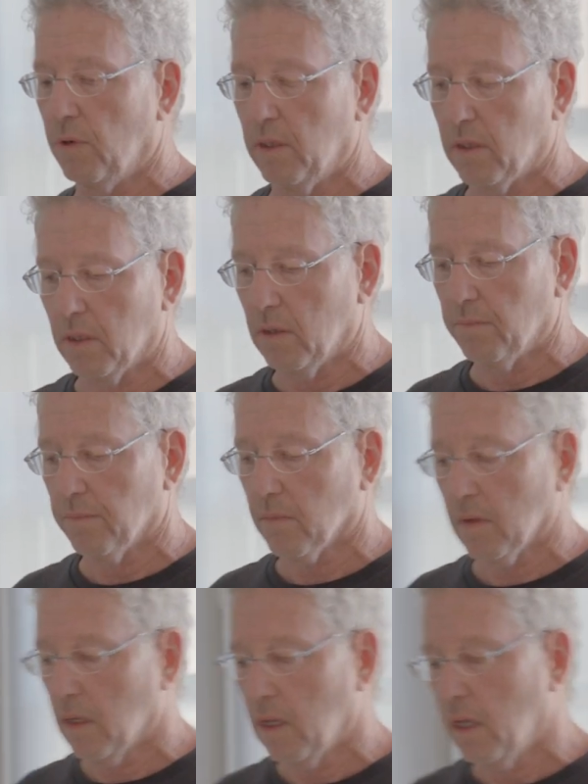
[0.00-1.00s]
with,
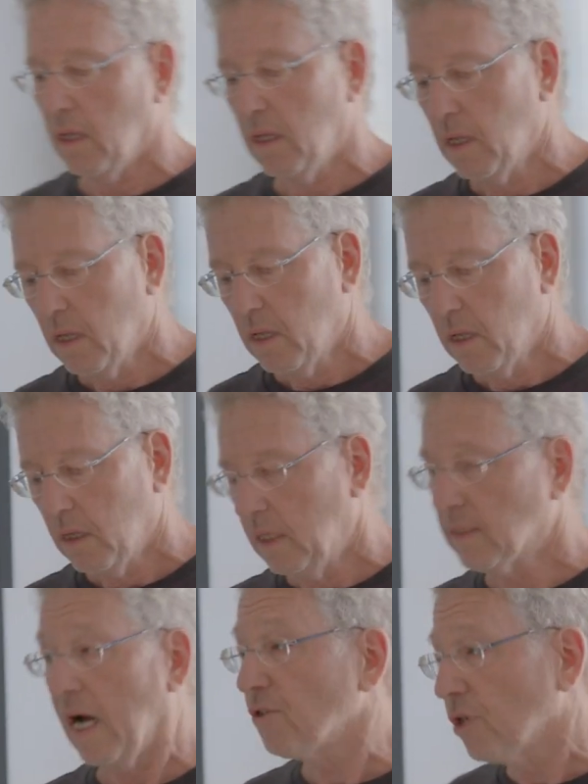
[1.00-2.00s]

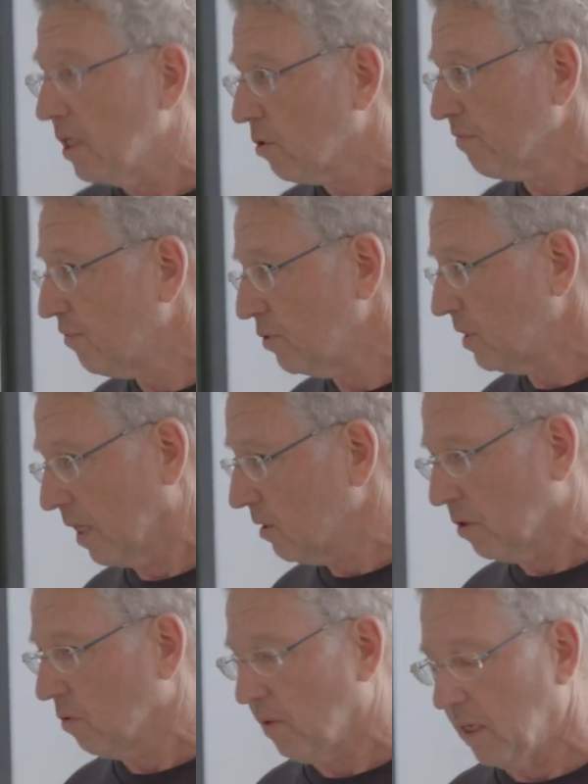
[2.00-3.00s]
it's utterly confusing. I
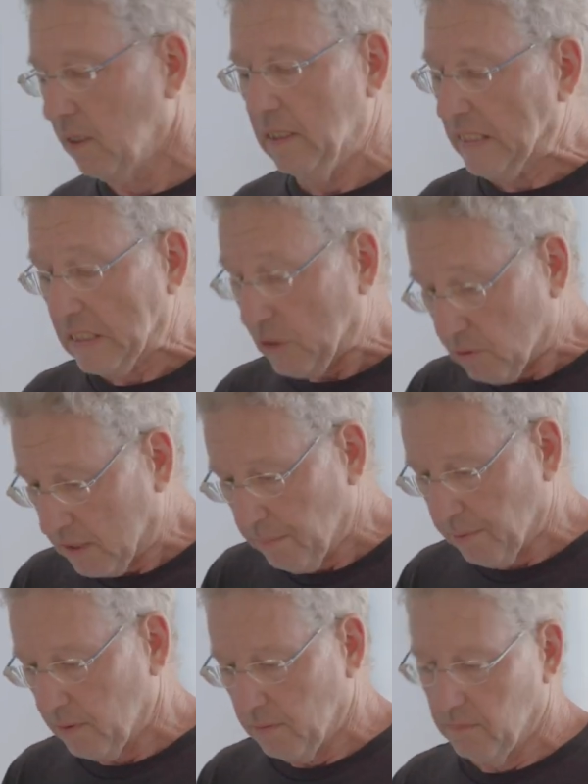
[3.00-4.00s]
don't know why. It's so
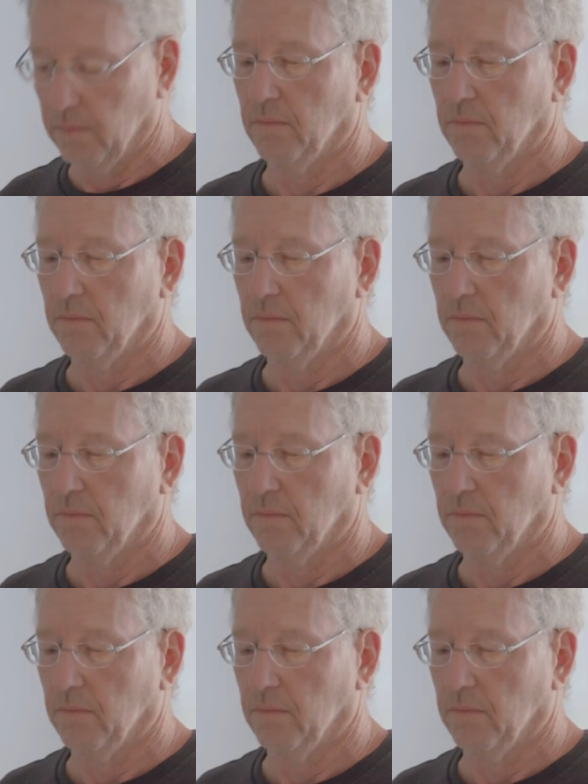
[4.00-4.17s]
simple.